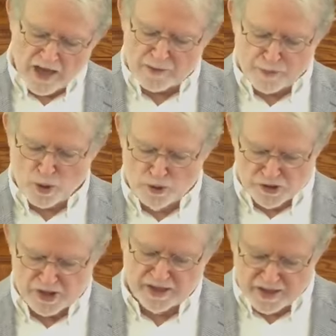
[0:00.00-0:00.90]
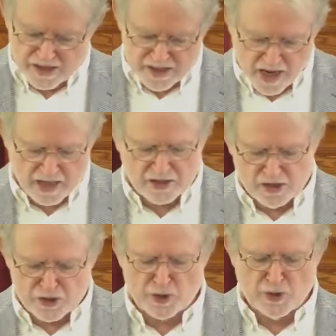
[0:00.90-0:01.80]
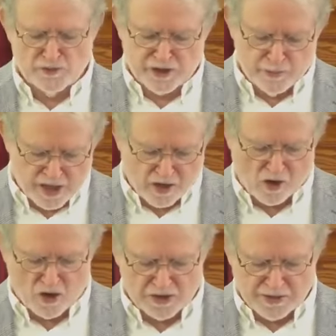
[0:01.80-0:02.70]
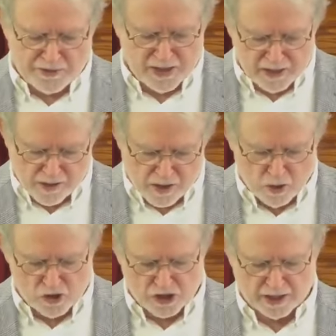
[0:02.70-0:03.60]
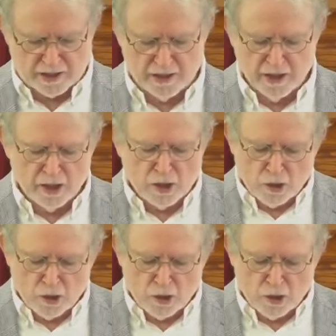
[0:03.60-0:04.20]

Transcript: That person does not deserve to be called a theologian